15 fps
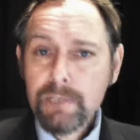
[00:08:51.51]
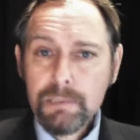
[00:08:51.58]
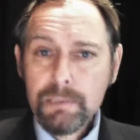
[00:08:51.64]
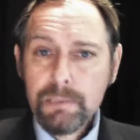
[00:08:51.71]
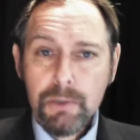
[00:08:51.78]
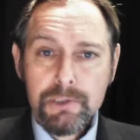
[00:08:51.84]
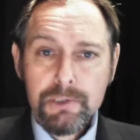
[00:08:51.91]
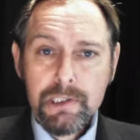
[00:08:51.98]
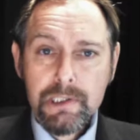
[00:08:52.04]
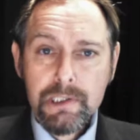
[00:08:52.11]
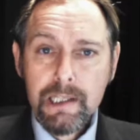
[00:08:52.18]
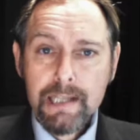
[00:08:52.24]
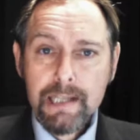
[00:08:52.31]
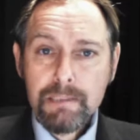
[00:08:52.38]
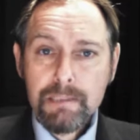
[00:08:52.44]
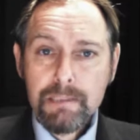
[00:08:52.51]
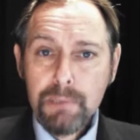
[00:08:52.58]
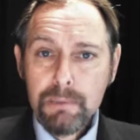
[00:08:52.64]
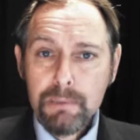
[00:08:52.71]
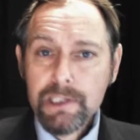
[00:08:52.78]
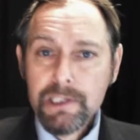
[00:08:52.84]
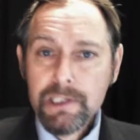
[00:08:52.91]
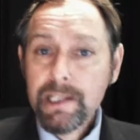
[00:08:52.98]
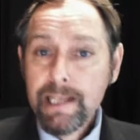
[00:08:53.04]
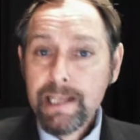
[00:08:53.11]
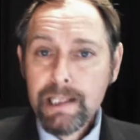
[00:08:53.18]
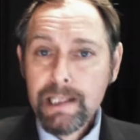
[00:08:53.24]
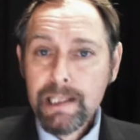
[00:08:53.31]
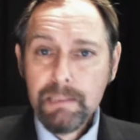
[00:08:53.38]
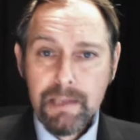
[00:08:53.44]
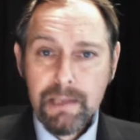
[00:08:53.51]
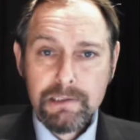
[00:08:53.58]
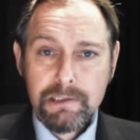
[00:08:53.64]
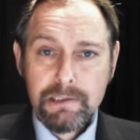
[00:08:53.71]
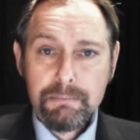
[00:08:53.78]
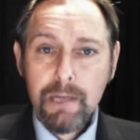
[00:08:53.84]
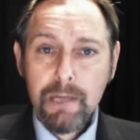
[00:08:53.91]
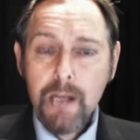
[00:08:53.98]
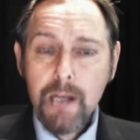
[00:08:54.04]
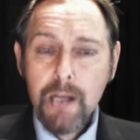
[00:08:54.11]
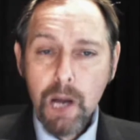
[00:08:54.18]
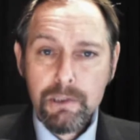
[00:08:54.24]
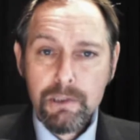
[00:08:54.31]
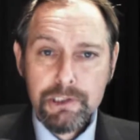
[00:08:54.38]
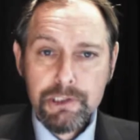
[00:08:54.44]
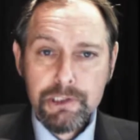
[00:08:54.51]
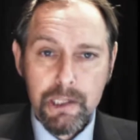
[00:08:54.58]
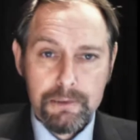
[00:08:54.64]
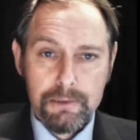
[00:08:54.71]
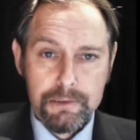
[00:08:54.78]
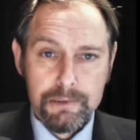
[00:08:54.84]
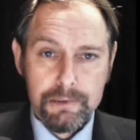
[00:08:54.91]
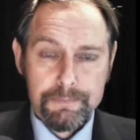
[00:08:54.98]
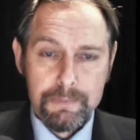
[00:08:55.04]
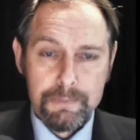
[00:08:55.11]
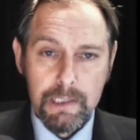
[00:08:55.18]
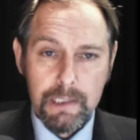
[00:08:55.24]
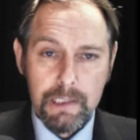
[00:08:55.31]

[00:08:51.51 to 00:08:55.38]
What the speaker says: response to the letter published in The Independent by Owen Jones.